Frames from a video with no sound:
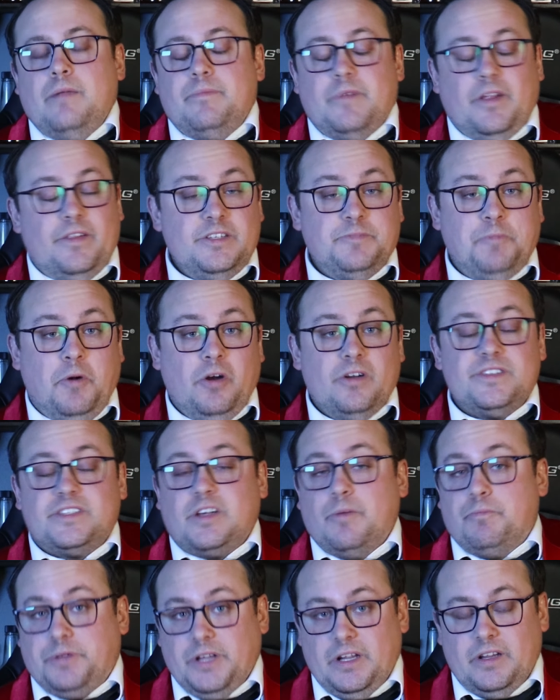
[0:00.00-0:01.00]
Now this part is
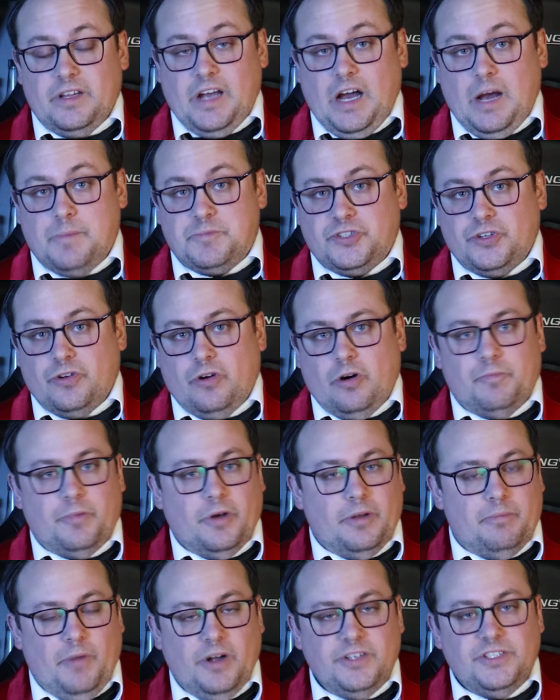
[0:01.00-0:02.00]
completely optional,
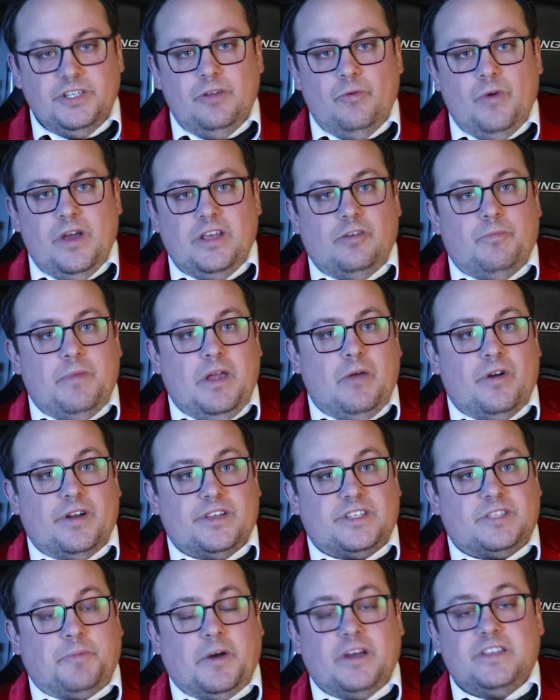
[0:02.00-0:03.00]
but much in the way you may want
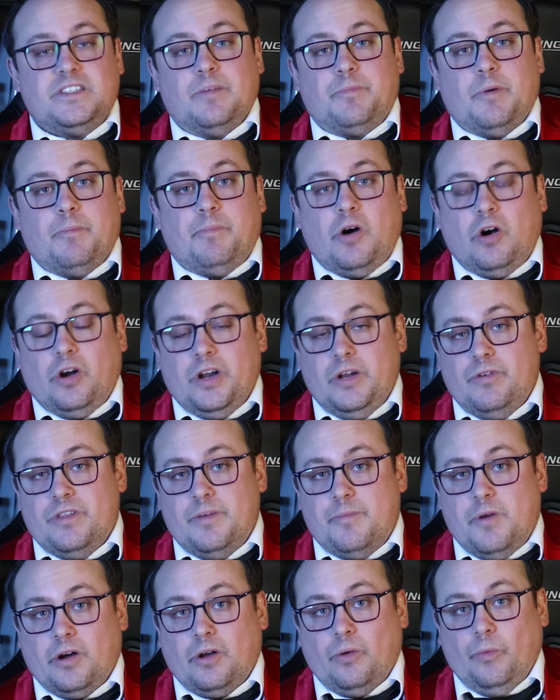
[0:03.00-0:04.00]
to spice up a party with a
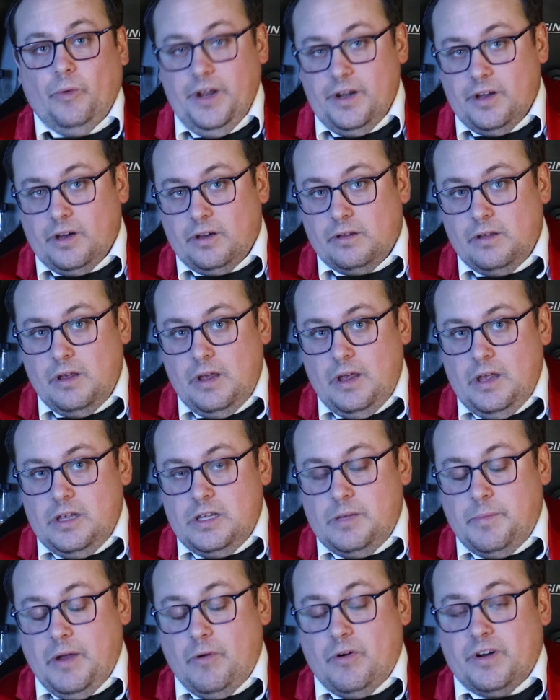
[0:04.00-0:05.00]
margarita,
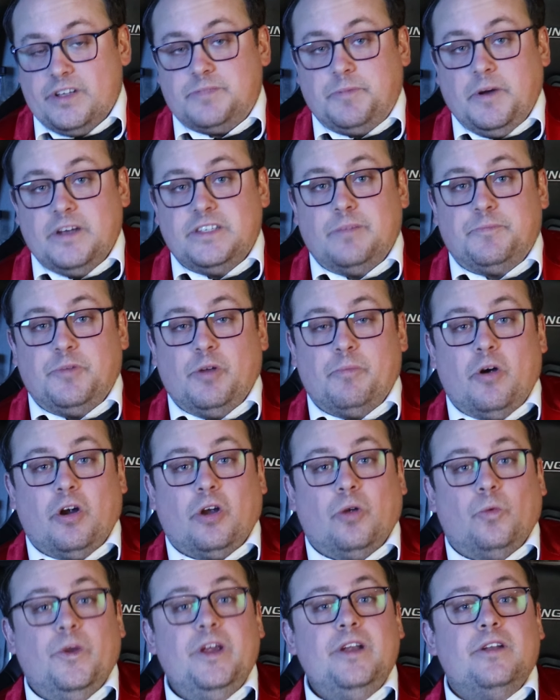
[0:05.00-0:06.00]
you may want to spice up your
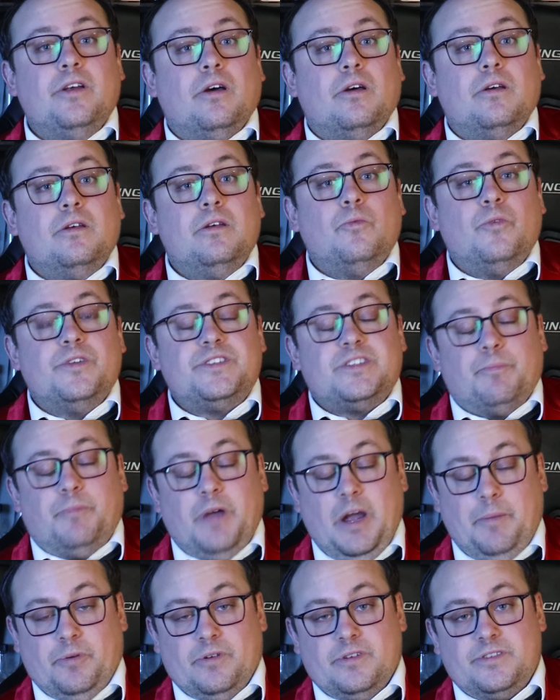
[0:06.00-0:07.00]
margarita with some
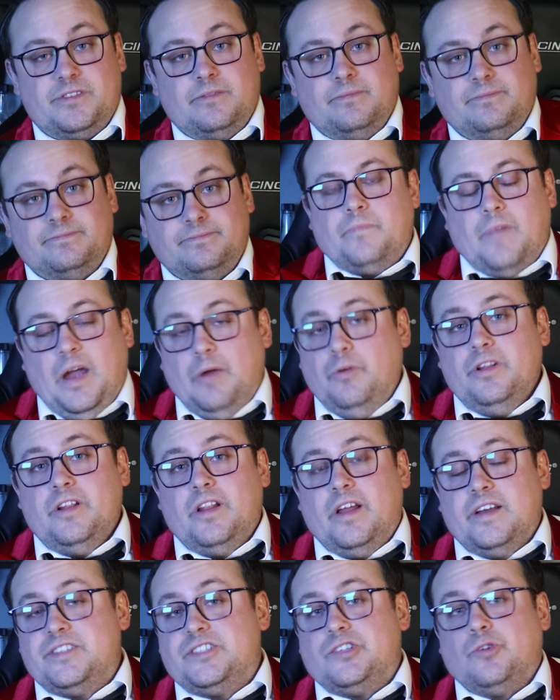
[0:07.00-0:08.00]
peppers. I really
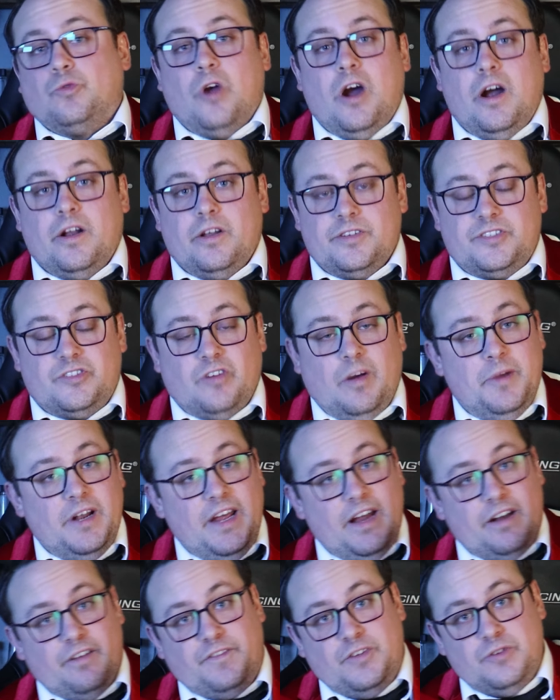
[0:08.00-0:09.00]
like serrano, so I'm going
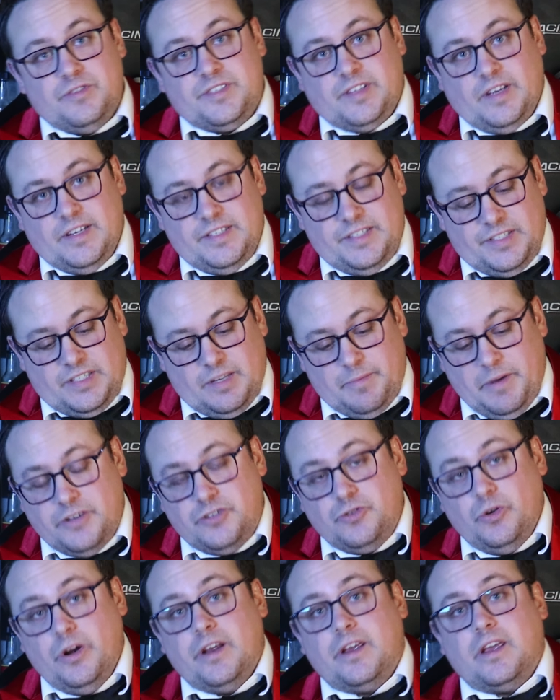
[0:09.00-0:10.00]
to add a few slices to my
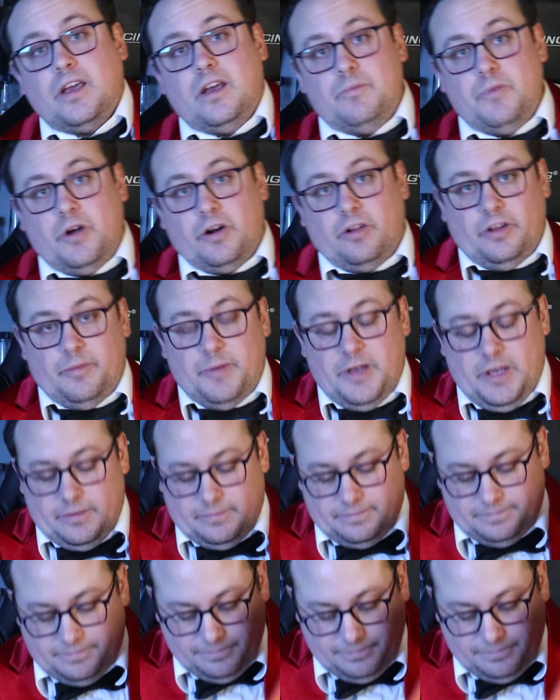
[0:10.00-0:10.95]
drink and muddle them in.